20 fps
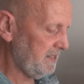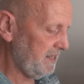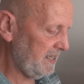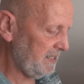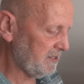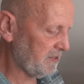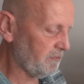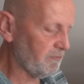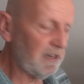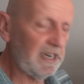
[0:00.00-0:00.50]
so
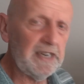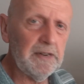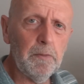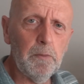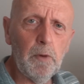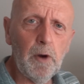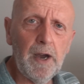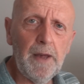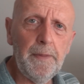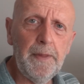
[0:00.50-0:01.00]
that's green
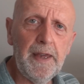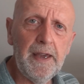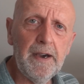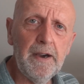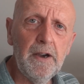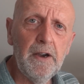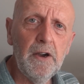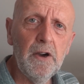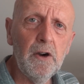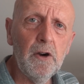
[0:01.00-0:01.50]
and white
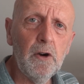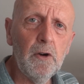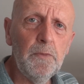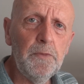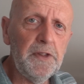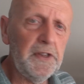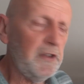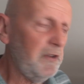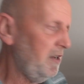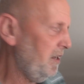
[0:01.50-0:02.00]
there on
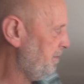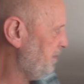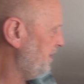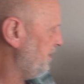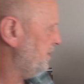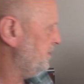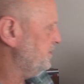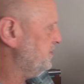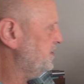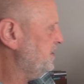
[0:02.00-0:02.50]
the unit, but
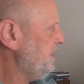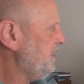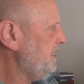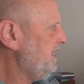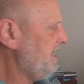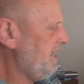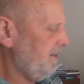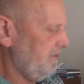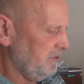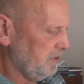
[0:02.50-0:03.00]
you can see
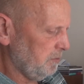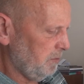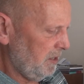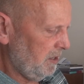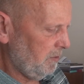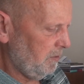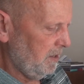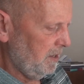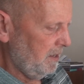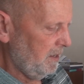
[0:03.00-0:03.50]
it here as
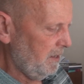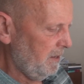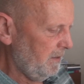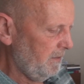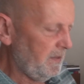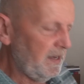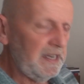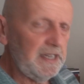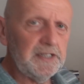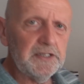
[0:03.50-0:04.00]
well
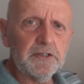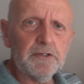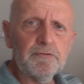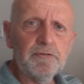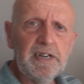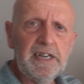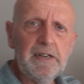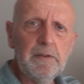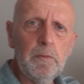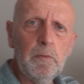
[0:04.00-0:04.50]
that is
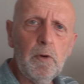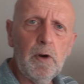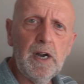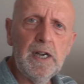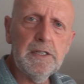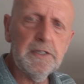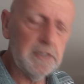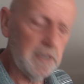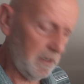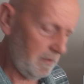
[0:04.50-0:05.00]
green and
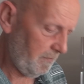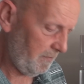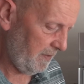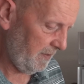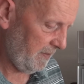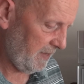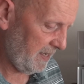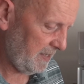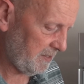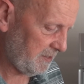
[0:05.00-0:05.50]
white so
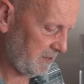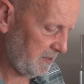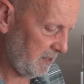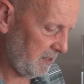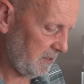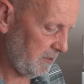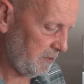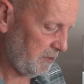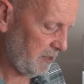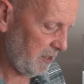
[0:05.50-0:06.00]
hopefully that's
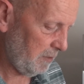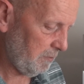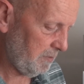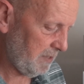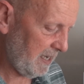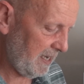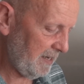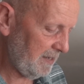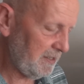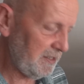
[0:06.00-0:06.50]
uh, showed
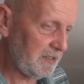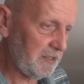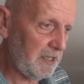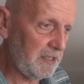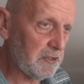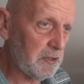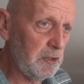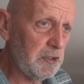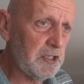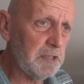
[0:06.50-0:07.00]
that it's,
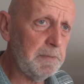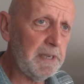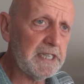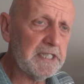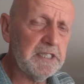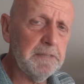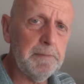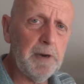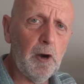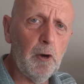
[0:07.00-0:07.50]
it's, good to
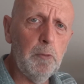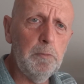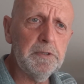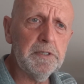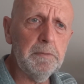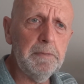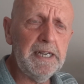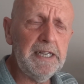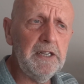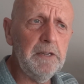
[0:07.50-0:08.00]
mix the
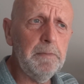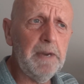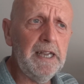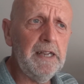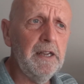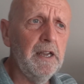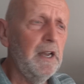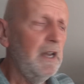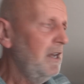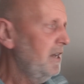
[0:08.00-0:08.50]
bulbs I mean you
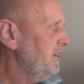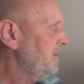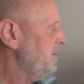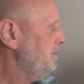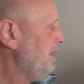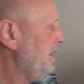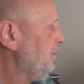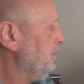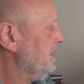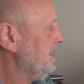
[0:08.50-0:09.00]
may
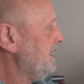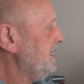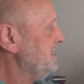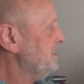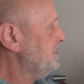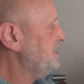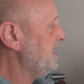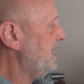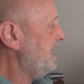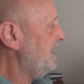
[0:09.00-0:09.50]
you may want to get a
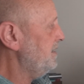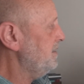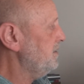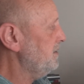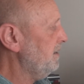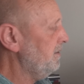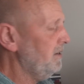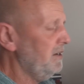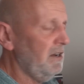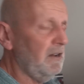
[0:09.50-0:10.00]
set
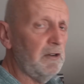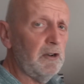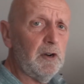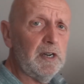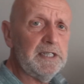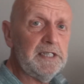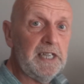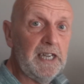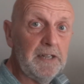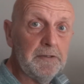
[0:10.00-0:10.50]
And an
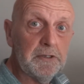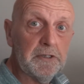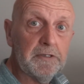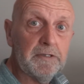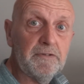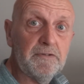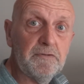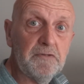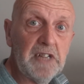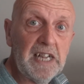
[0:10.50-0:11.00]
idea
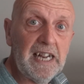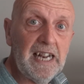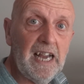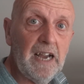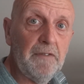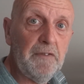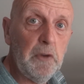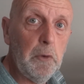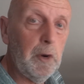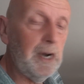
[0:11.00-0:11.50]
just thinking
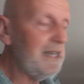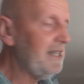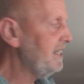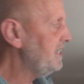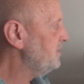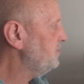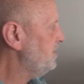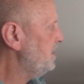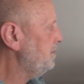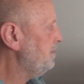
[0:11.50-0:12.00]
out a few
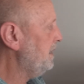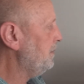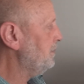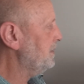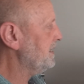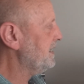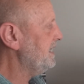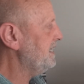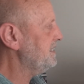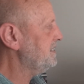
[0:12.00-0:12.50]
ideas really you may
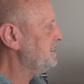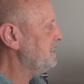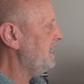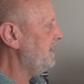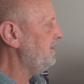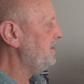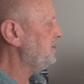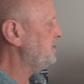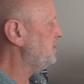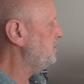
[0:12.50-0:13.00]
want to get a
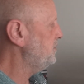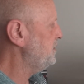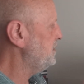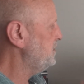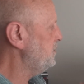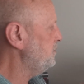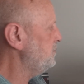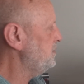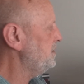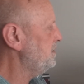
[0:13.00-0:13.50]
set this unit
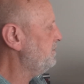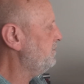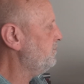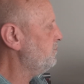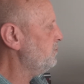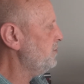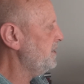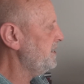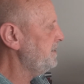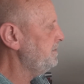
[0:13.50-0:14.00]
uses
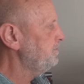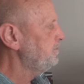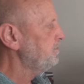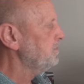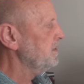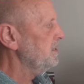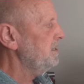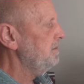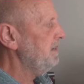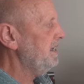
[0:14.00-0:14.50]
three
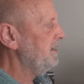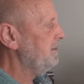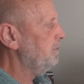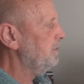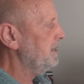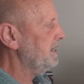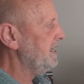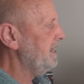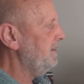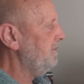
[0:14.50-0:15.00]
you may
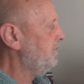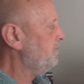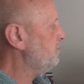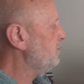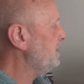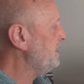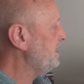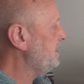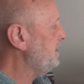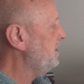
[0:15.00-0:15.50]
want to get
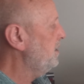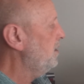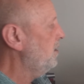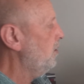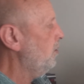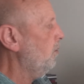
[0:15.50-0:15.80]
three